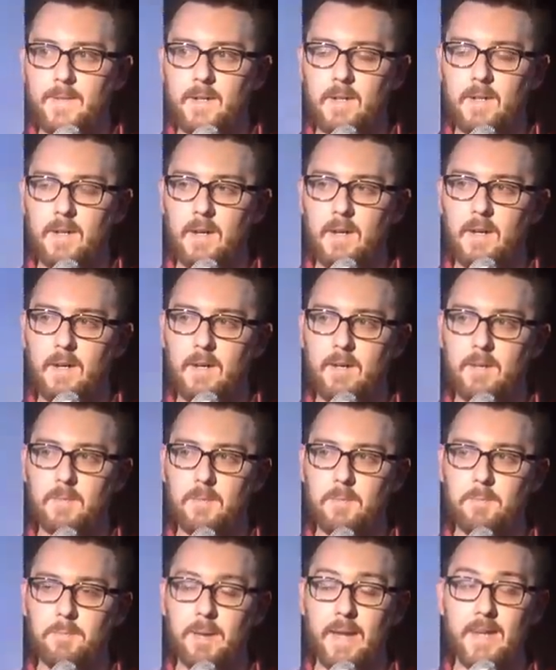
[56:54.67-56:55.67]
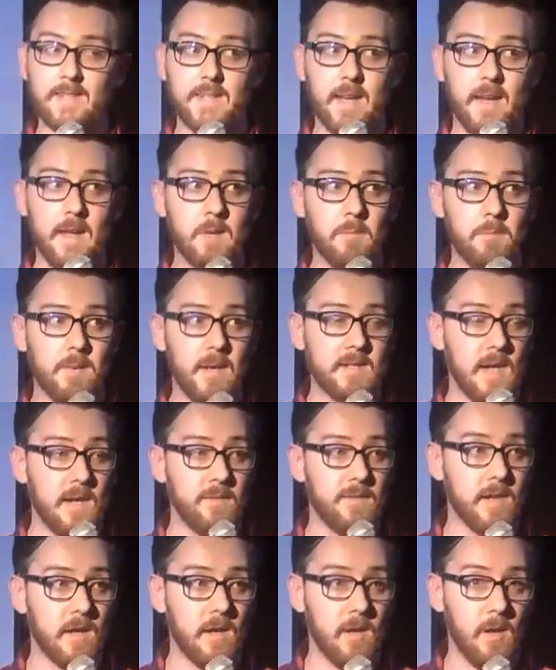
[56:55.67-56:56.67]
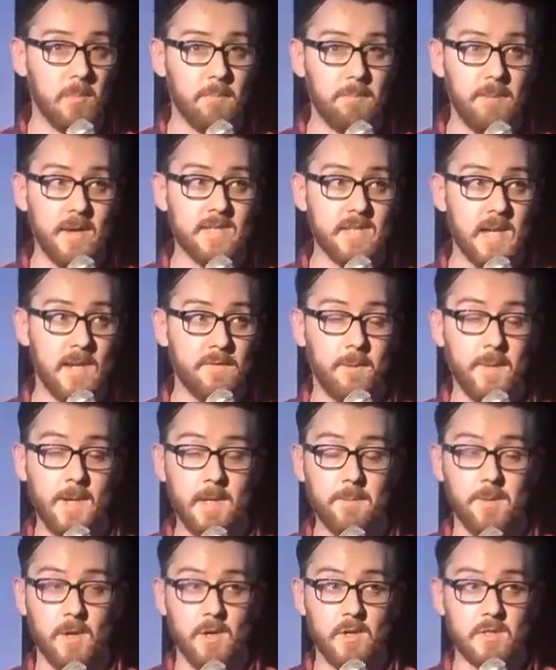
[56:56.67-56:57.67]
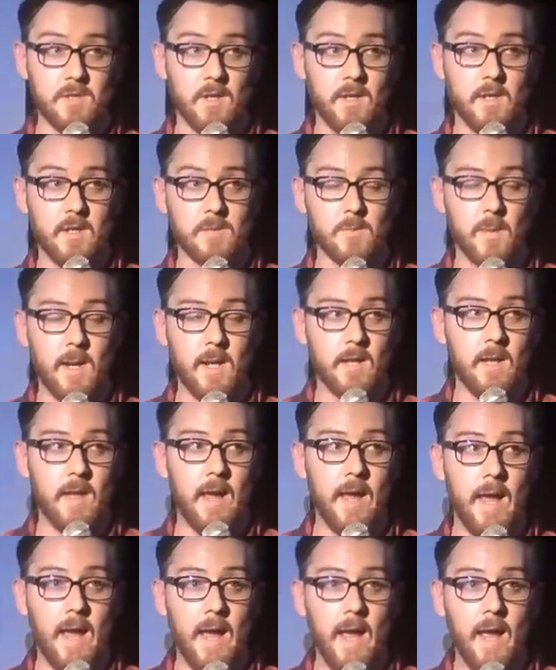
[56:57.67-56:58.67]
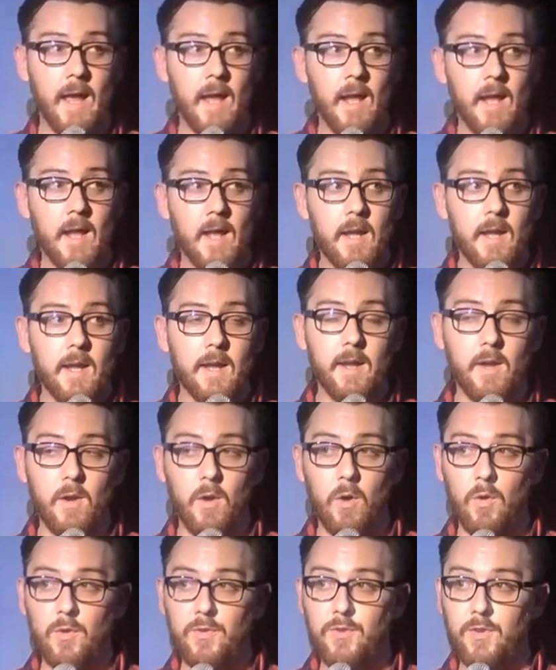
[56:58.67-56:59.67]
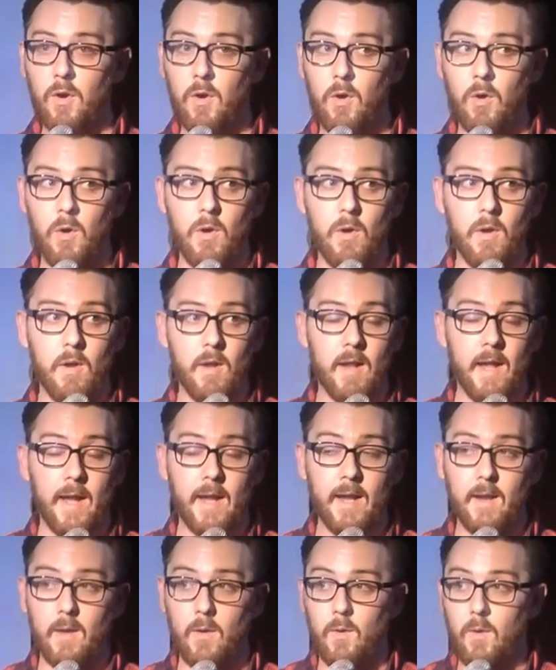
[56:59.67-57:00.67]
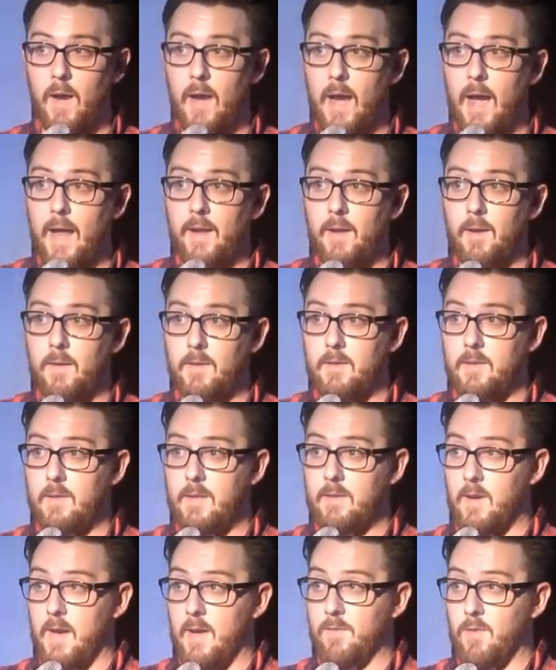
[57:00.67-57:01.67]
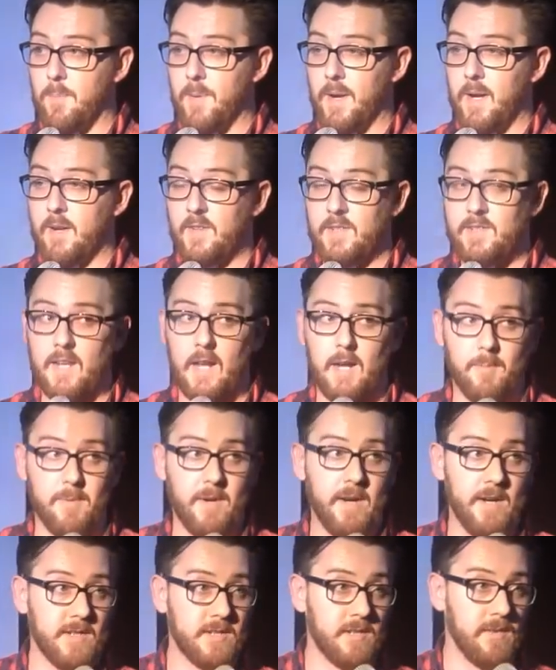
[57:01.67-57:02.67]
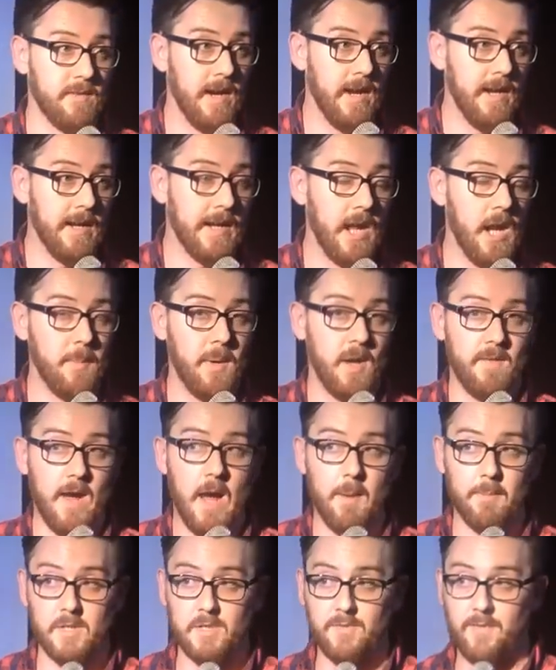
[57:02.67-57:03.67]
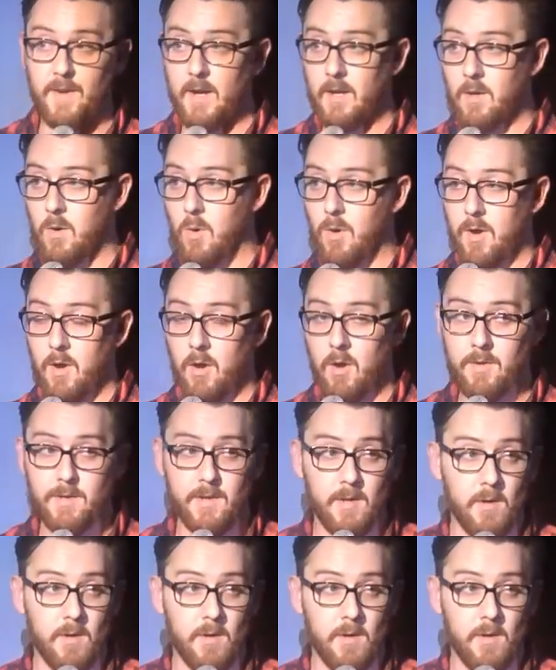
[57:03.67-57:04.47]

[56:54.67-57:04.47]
Oh, big day, big day for the club, big day for me personally as well. Uh, you know, so like I had to have a bit of a celebration, really, get a bit of atmosphere going on.